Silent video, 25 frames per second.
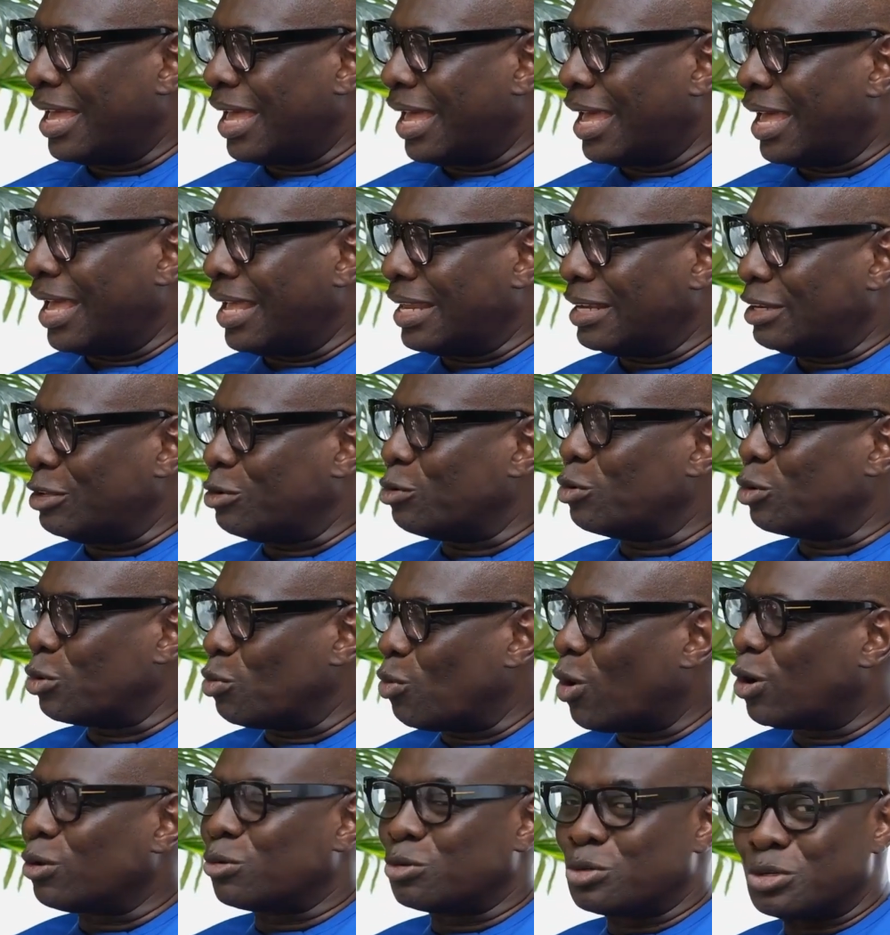and you would
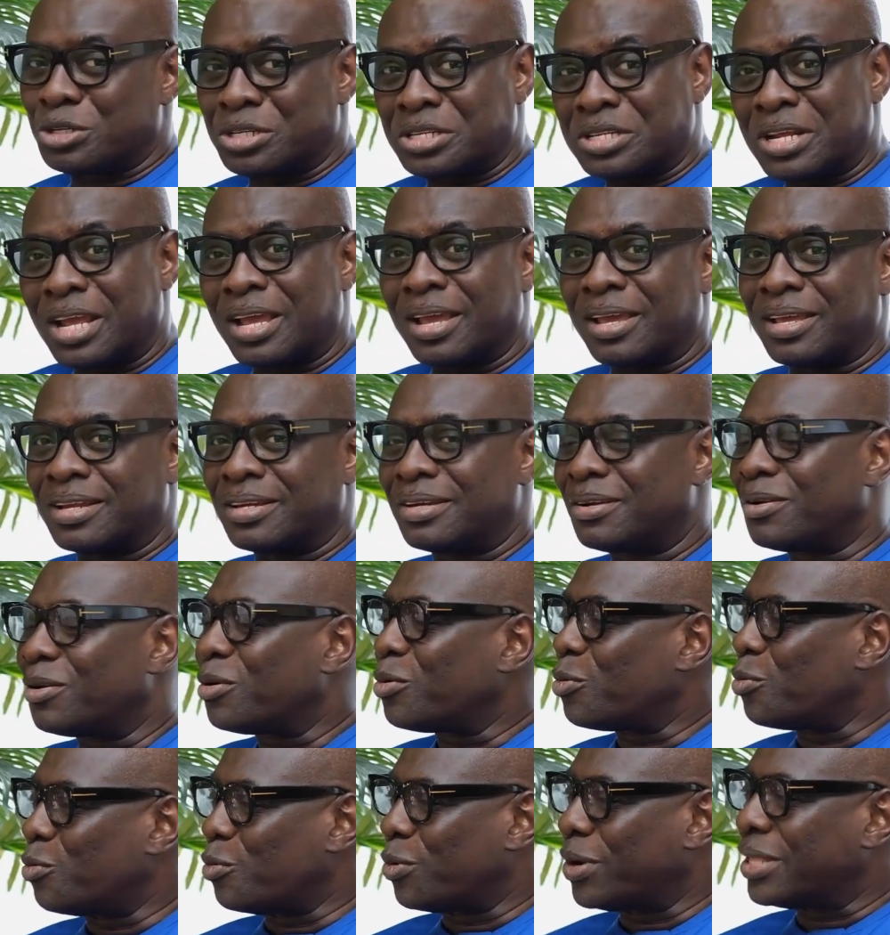want to share it
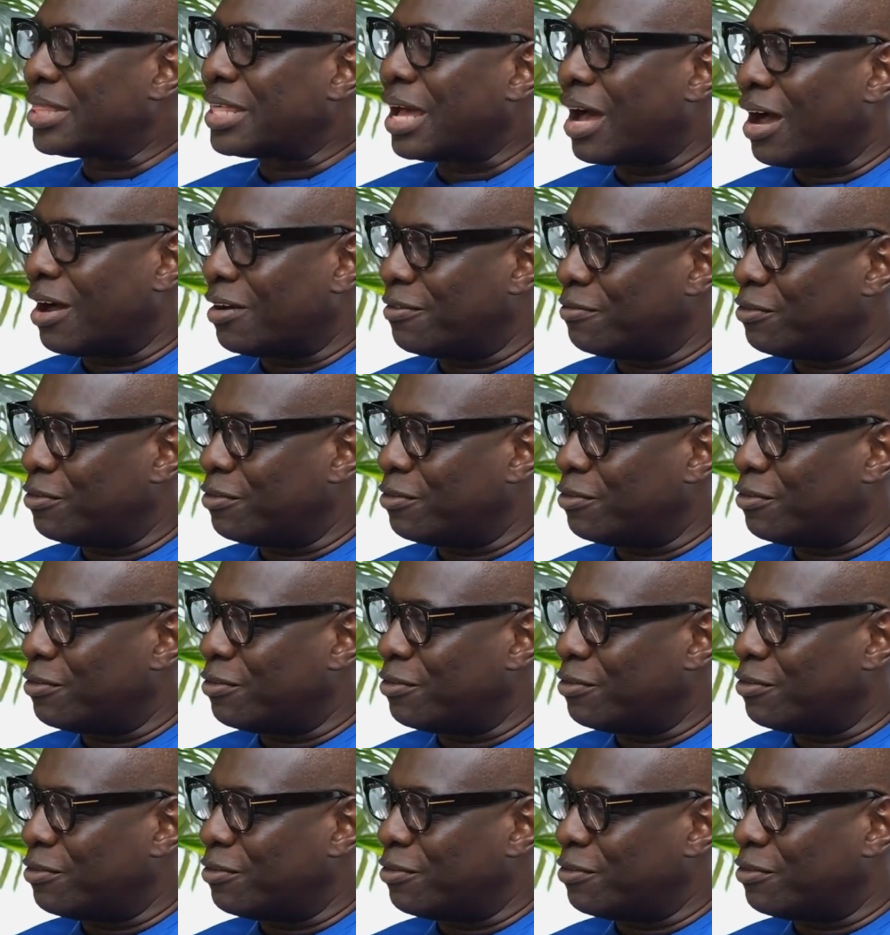with our